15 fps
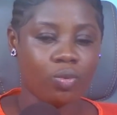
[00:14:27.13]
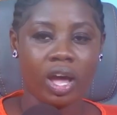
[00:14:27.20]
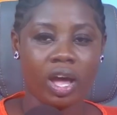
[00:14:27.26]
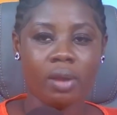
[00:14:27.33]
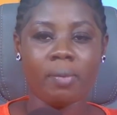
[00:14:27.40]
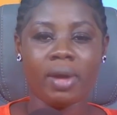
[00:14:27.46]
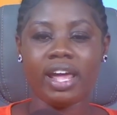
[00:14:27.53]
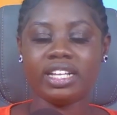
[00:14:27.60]
But
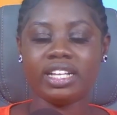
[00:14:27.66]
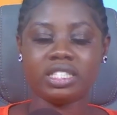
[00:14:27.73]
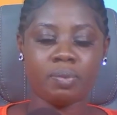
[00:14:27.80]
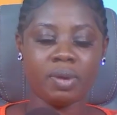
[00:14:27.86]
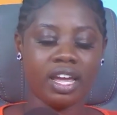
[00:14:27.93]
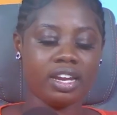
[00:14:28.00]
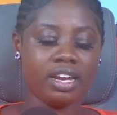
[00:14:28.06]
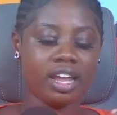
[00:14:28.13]
it's
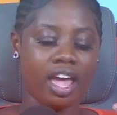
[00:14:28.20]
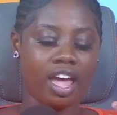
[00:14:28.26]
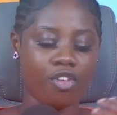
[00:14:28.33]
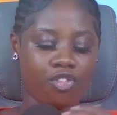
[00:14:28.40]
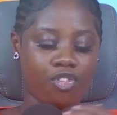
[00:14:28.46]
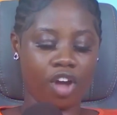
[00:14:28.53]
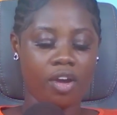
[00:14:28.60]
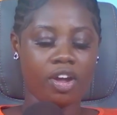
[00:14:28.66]
been a
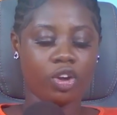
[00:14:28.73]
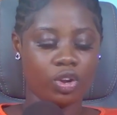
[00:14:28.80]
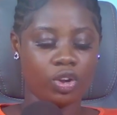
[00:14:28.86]
very good one.